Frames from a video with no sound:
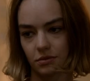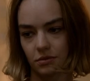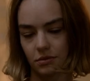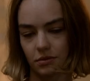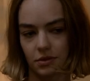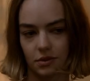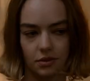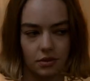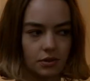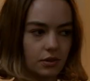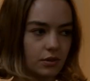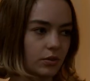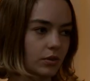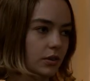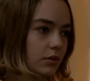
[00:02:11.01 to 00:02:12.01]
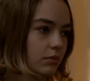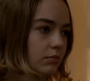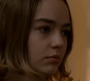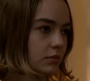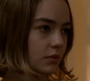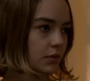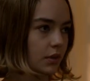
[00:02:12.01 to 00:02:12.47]
I've been cooking all day.
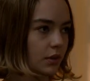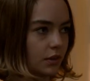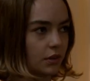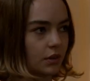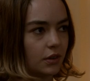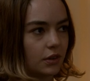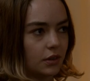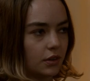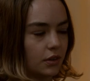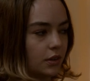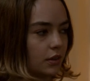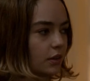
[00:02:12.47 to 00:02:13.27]
This is important to me.